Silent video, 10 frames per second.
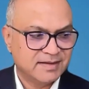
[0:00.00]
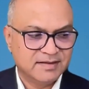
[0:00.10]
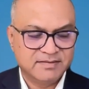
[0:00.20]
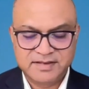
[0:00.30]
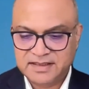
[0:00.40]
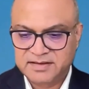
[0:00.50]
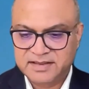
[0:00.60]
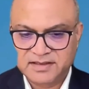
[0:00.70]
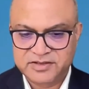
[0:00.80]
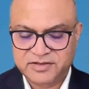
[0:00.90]
and
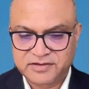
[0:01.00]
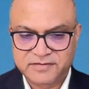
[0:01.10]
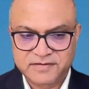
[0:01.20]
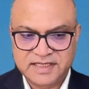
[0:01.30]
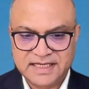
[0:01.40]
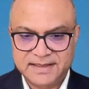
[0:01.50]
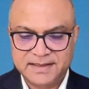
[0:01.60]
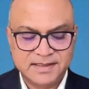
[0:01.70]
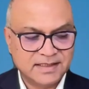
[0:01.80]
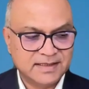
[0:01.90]
that sort of
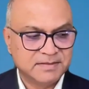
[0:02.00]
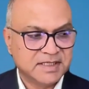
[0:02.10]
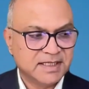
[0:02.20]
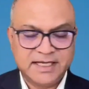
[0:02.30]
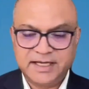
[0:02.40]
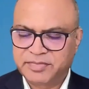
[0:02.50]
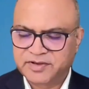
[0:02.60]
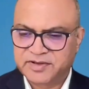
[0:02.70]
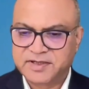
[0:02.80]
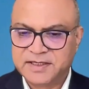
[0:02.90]
can
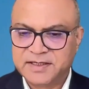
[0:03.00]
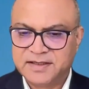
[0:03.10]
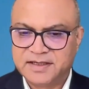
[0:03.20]
hamper